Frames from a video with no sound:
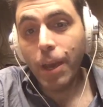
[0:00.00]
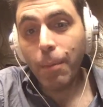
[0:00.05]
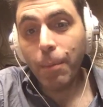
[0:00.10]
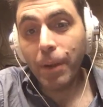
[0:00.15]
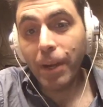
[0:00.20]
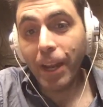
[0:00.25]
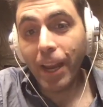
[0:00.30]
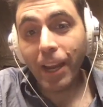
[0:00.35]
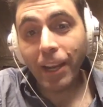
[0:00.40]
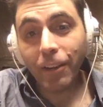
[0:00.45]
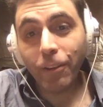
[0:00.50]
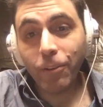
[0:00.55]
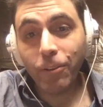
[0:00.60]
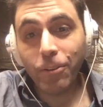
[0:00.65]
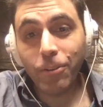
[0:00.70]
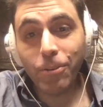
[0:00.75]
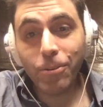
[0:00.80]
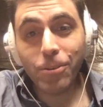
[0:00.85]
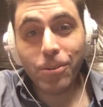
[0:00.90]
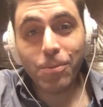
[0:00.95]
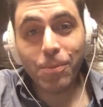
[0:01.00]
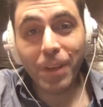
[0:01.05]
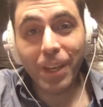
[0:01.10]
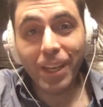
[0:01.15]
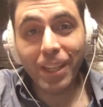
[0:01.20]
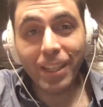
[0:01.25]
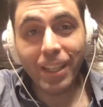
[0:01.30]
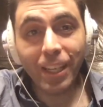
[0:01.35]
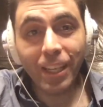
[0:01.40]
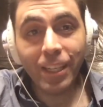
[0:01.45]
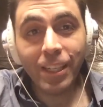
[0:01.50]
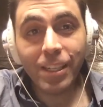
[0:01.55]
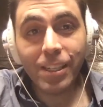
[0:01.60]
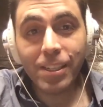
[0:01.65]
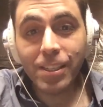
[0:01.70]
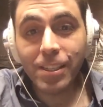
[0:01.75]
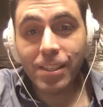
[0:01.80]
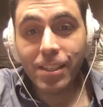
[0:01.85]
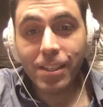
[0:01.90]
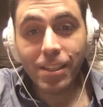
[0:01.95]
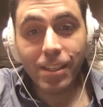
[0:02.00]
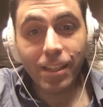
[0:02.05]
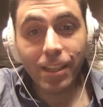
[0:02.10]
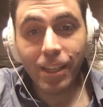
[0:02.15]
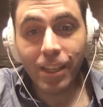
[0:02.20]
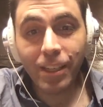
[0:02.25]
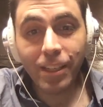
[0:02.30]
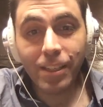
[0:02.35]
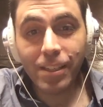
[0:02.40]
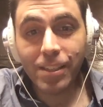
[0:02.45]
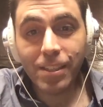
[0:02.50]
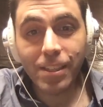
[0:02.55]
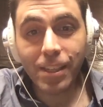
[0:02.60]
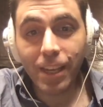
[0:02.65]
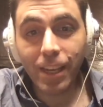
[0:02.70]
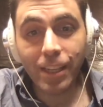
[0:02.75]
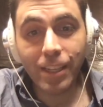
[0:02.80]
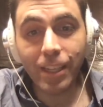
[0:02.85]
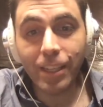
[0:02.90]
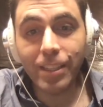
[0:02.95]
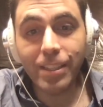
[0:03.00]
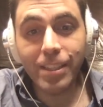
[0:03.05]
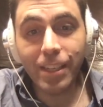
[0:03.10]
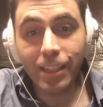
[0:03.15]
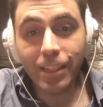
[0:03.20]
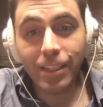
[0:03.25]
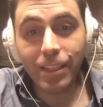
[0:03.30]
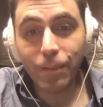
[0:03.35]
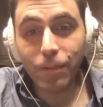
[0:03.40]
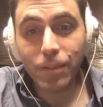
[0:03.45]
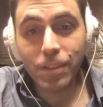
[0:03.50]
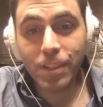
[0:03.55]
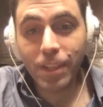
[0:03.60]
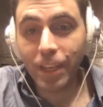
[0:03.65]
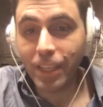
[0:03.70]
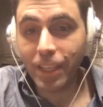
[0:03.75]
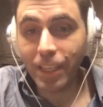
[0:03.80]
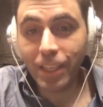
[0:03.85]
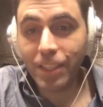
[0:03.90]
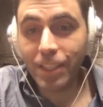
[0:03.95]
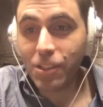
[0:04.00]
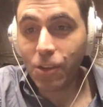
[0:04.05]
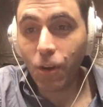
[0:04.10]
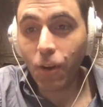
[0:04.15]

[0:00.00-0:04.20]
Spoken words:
But Hacker News, man, it is an addictive site. It is a